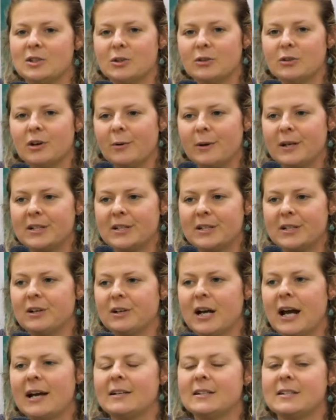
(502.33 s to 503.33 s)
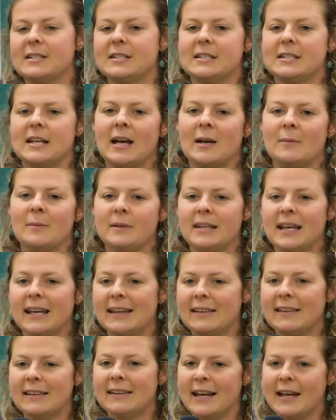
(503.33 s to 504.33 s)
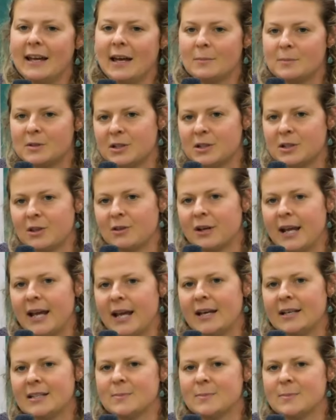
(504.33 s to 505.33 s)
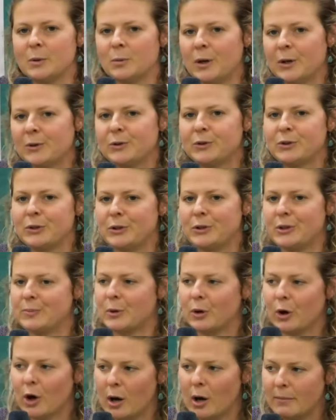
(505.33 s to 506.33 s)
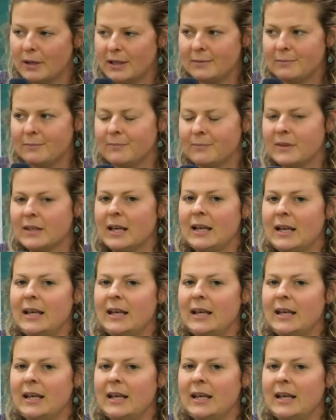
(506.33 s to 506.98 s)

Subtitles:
she'll go underground and they can lay up to 3 eggs, but 1 or 2 is more common.